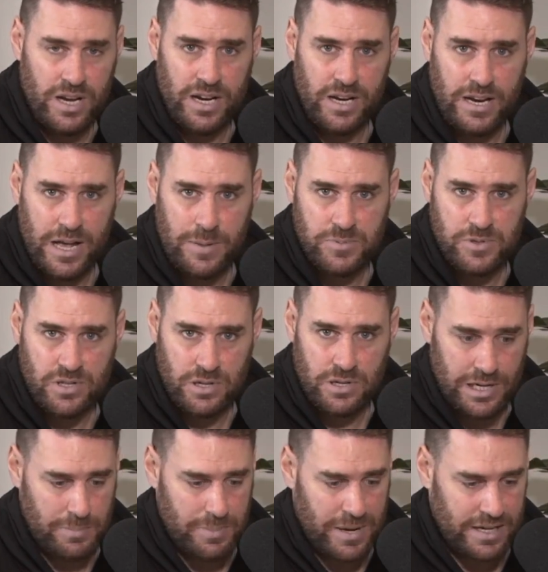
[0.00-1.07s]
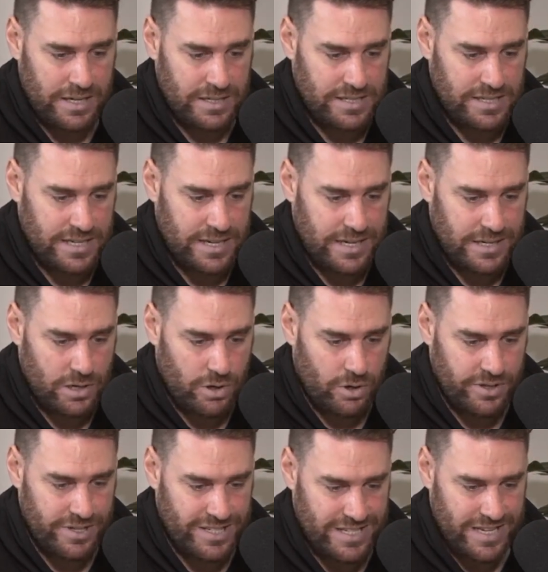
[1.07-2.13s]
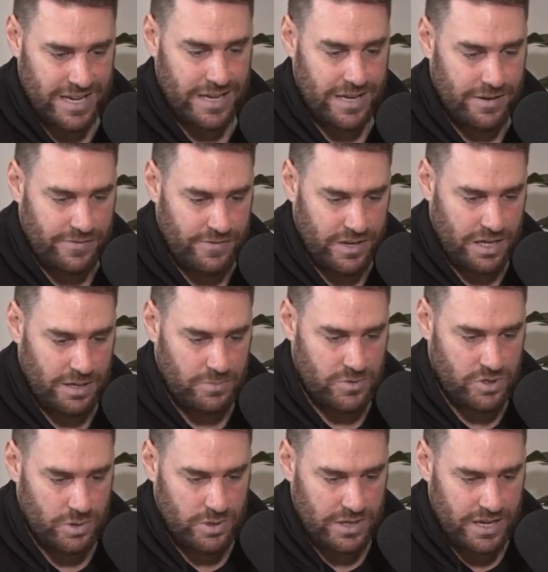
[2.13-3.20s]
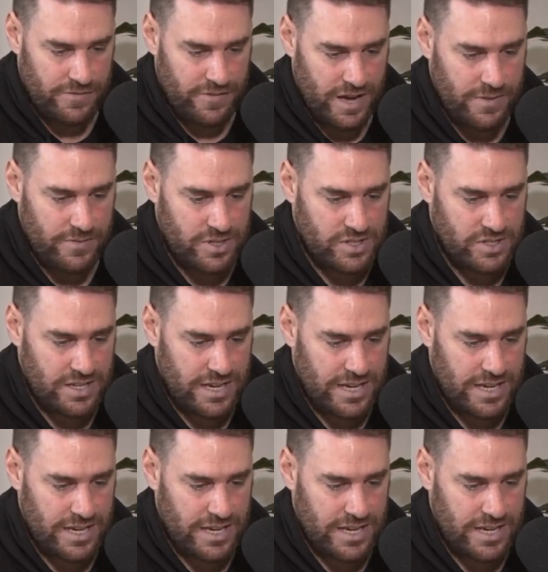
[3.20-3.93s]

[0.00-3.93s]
need it absolutely bucketing down on the day for him to get favours.